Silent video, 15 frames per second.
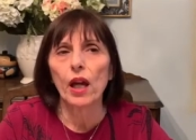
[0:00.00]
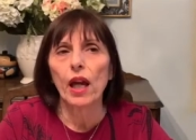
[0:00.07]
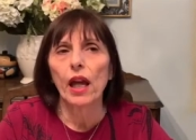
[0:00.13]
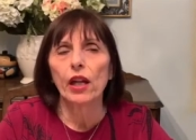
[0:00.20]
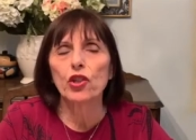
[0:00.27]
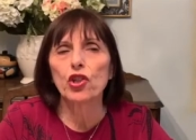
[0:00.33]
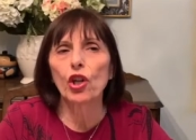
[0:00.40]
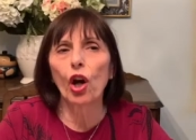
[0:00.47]

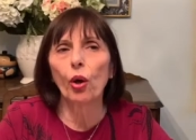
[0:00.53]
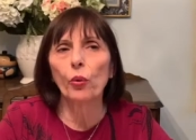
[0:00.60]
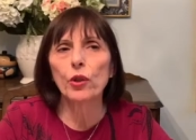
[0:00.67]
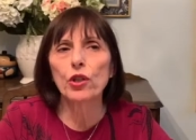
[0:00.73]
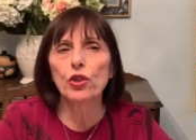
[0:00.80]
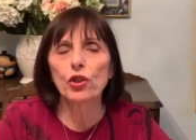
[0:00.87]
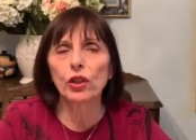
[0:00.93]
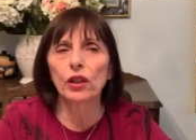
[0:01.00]
And she
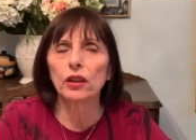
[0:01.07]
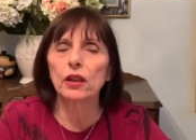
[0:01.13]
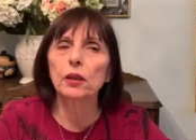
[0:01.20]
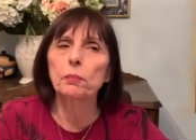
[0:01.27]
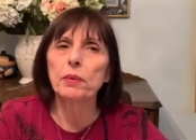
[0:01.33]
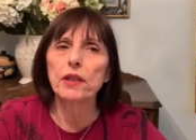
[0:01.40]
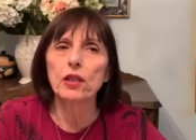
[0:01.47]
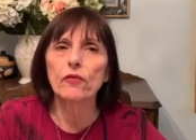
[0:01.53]
always took a little
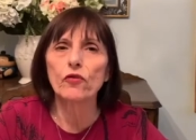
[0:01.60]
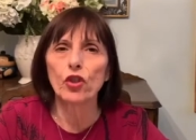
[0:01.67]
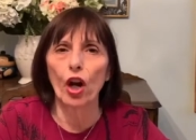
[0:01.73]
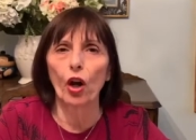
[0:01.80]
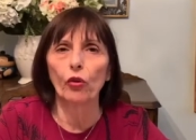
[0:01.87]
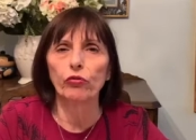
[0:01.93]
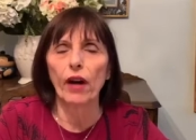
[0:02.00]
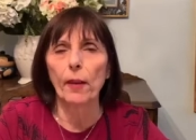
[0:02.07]
piece of
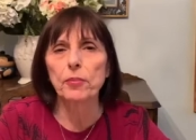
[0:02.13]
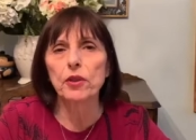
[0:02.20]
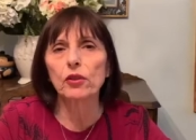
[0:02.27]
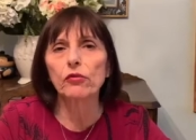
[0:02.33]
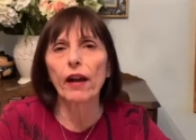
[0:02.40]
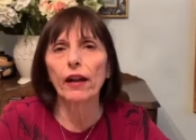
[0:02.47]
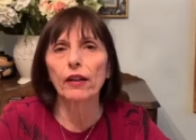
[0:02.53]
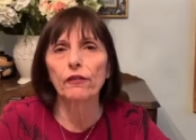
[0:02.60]
dough, wrapped it
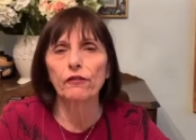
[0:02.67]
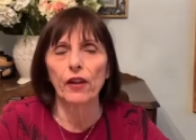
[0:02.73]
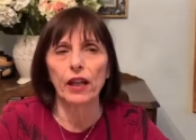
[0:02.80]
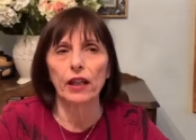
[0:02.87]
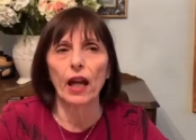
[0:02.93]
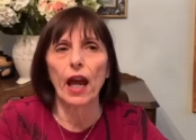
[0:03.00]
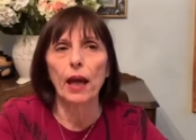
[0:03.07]
around her finger,